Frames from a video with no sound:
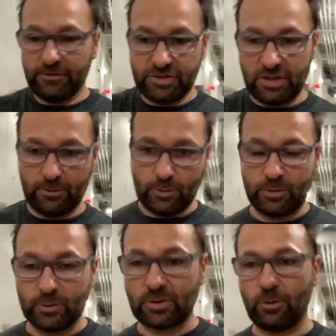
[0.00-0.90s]
The
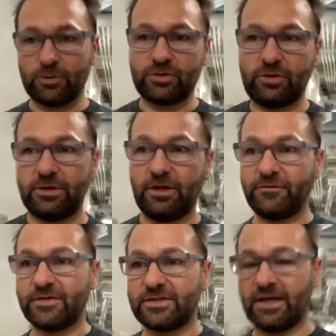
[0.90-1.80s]
gentleman was cordial
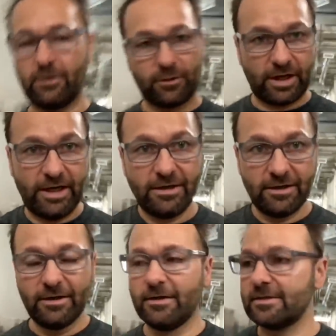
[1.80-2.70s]
enough to say, okay.
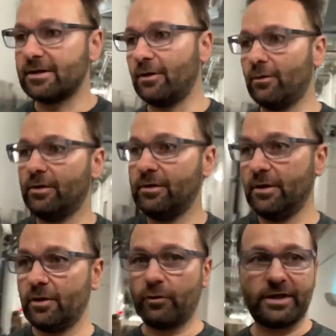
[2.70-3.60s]
So
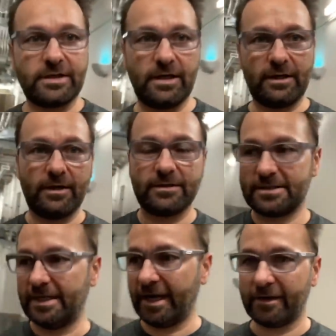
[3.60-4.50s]
quick
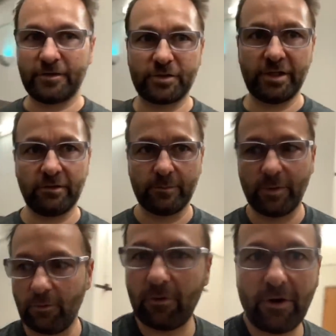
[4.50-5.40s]
snack in the trailer and
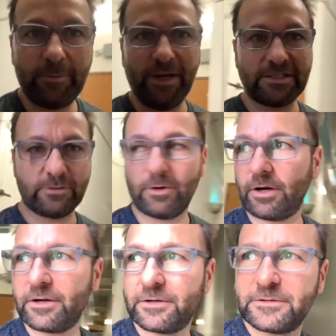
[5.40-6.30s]
be right back to work.